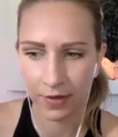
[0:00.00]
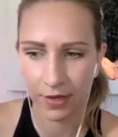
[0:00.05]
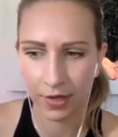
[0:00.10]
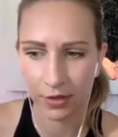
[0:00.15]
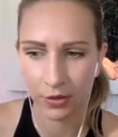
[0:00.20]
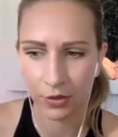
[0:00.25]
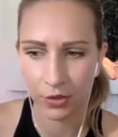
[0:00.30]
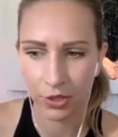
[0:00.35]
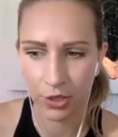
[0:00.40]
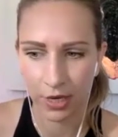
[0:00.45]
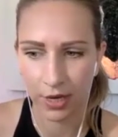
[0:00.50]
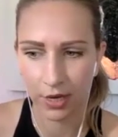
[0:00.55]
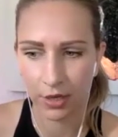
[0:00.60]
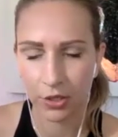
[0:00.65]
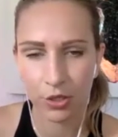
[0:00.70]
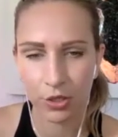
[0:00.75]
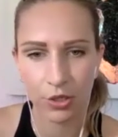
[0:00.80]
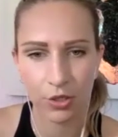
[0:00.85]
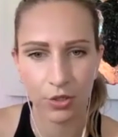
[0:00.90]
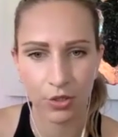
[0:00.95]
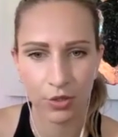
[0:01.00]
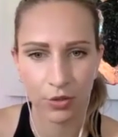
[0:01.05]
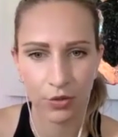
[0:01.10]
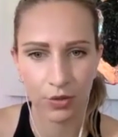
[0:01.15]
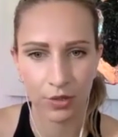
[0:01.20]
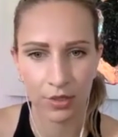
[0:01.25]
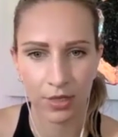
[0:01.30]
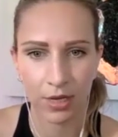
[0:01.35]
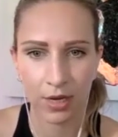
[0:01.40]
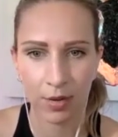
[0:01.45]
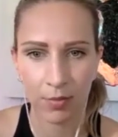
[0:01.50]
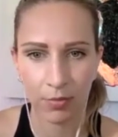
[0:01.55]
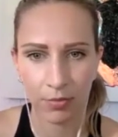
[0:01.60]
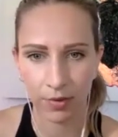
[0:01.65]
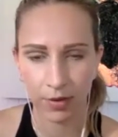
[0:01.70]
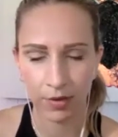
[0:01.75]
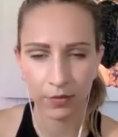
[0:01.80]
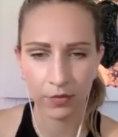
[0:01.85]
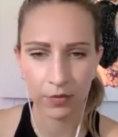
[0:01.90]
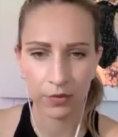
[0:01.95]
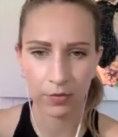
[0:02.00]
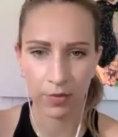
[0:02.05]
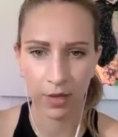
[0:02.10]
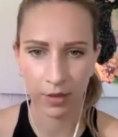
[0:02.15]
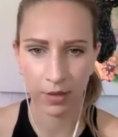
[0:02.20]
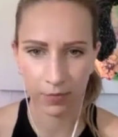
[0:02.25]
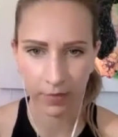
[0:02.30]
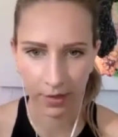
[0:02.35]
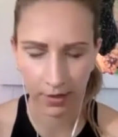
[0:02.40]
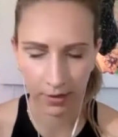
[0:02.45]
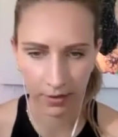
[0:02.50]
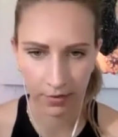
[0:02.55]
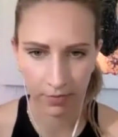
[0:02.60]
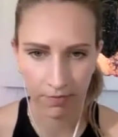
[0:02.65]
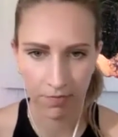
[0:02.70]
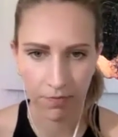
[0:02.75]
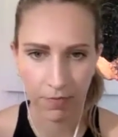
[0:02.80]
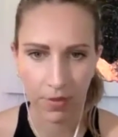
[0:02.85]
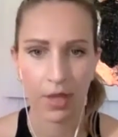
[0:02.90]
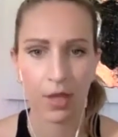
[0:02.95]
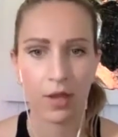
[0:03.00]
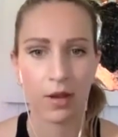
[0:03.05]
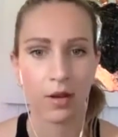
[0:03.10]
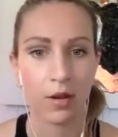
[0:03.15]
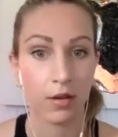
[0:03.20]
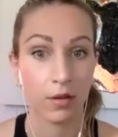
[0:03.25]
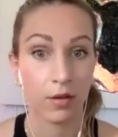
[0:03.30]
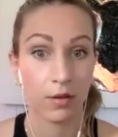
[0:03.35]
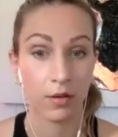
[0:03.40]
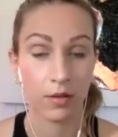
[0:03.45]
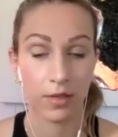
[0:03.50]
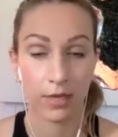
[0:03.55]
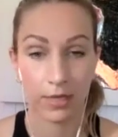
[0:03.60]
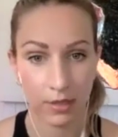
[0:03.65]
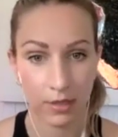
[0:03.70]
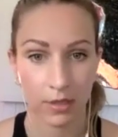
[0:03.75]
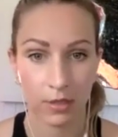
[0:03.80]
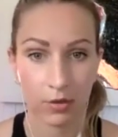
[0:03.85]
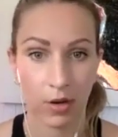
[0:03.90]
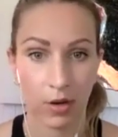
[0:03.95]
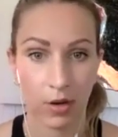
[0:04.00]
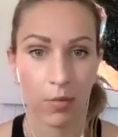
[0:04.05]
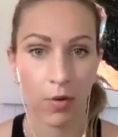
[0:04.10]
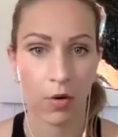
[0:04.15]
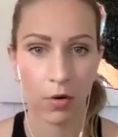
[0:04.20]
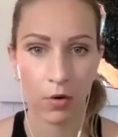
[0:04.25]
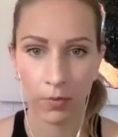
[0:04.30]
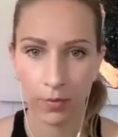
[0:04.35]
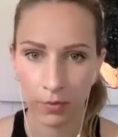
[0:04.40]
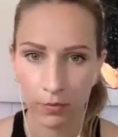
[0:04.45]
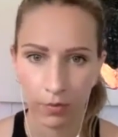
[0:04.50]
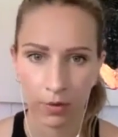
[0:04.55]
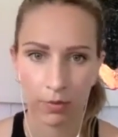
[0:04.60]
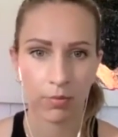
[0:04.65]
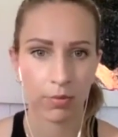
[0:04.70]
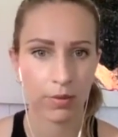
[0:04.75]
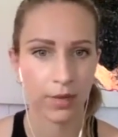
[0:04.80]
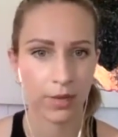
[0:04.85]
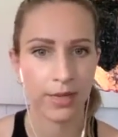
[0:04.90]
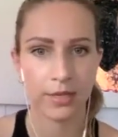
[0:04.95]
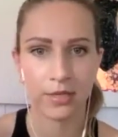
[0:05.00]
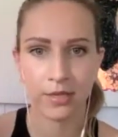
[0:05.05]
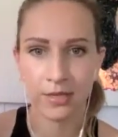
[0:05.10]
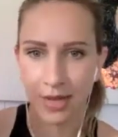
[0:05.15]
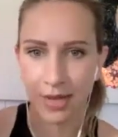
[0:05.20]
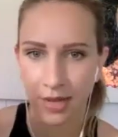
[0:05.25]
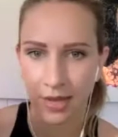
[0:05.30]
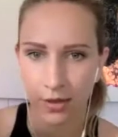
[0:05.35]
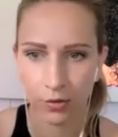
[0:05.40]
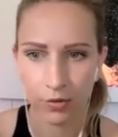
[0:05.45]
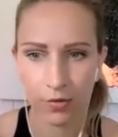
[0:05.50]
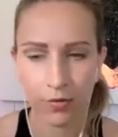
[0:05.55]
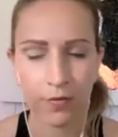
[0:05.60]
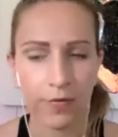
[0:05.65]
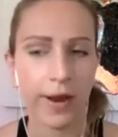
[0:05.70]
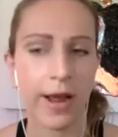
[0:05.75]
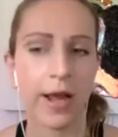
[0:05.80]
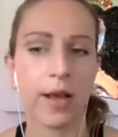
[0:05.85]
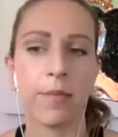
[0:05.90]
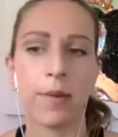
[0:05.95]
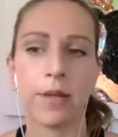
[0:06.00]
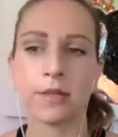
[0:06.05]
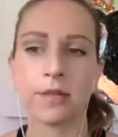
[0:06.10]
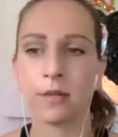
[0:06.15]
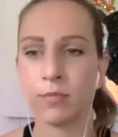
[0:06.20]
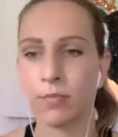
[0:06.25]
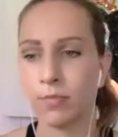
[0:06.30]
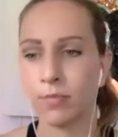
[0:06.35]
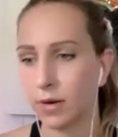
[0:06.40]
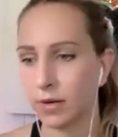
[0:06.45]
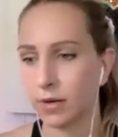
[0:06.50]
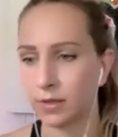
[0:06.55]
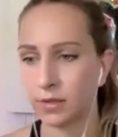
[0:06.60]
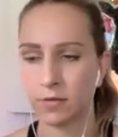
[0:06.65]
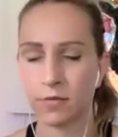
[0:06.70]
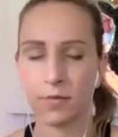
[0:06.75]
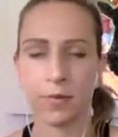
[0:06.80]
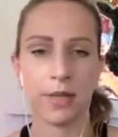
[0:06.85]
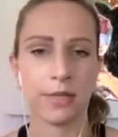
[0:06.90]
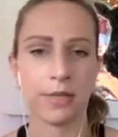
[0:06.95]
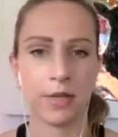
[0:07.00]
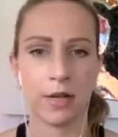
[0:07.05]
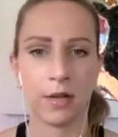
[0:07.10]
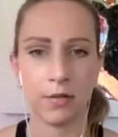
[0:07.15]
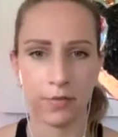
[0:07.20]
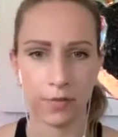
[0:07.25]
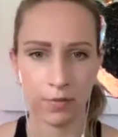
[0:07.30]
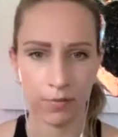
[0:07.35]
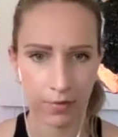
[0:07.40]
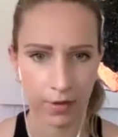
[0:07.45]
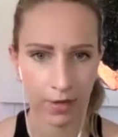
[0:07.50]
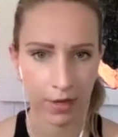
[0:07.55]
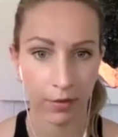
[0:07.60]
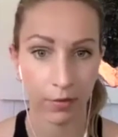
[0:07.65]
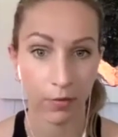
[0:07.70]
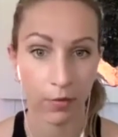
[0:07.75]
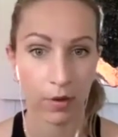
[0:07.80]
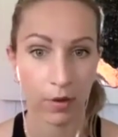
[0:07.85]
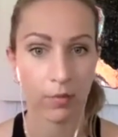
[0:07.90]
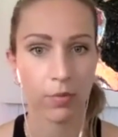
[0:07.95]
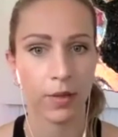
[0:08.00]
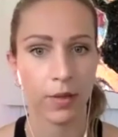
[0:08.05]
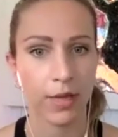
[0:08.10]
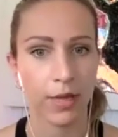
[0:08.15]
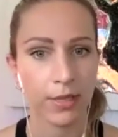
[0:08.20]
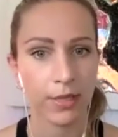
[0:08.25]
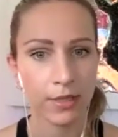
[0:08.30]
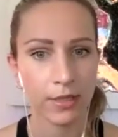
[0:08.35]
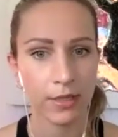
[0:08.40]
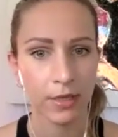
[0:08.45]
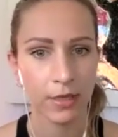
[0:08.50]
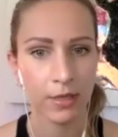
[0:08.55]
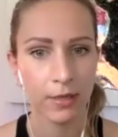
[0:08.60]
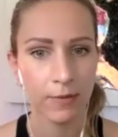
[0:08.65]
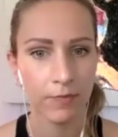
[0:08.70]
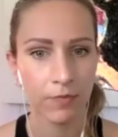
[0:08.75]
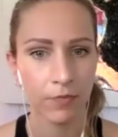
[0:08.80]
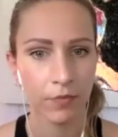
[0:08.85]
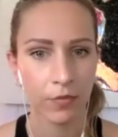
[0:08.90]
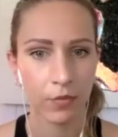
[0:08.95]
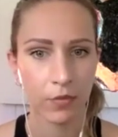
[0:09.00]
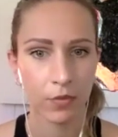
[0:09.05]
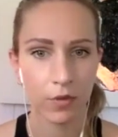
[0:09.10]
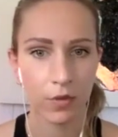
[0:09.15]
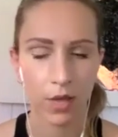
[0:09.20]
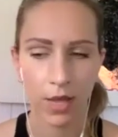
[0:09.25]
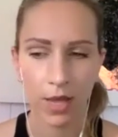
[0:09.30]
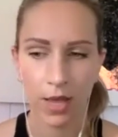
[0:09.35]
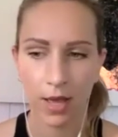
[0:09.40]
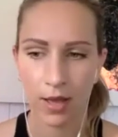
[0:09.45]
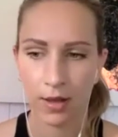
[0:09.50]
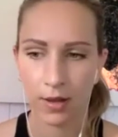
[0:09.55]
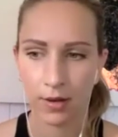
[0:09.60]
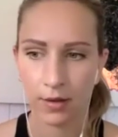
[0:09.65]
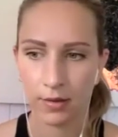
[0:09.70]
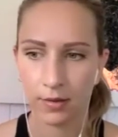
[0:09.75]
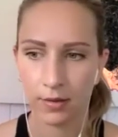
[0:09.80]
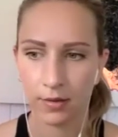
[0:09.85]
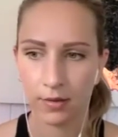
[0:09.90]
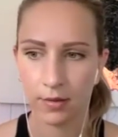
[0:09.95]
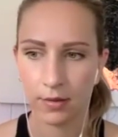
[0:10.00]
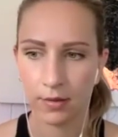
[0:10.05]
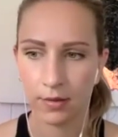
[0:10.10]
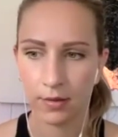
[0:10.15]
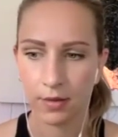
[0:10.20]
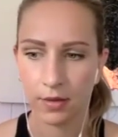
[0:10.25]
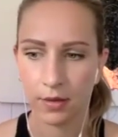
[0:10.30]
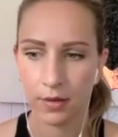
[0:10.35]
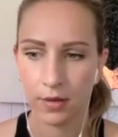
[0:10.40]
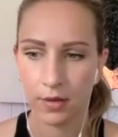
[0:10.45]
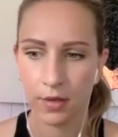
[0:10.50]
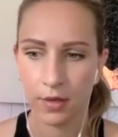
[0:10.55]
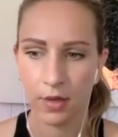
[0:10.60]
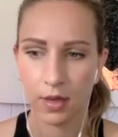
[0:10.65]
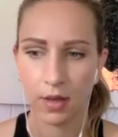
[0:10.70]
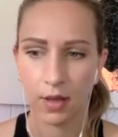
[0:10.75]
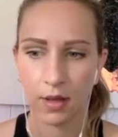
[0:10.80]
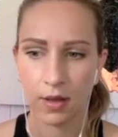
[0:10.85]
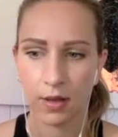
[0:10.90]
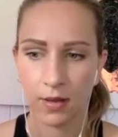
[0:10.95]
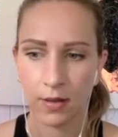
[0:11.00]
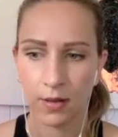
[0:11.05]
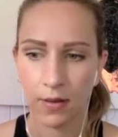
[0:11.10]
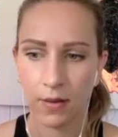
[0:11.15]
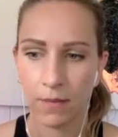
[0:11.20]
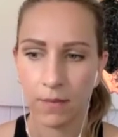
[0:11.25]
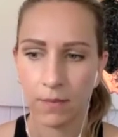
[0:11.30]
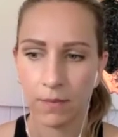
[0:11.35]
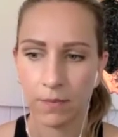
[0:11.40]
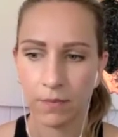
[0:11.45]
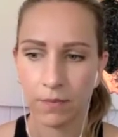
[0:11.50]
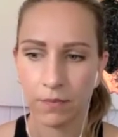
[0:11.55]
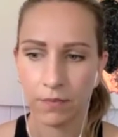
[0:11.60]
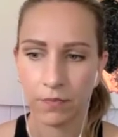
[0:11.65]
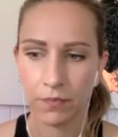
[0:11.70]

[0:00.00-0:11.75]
I can change to Ksenia Brief to make my main Instagram home in one place, taking all the fragmented parts of myself and bring it in one place. And there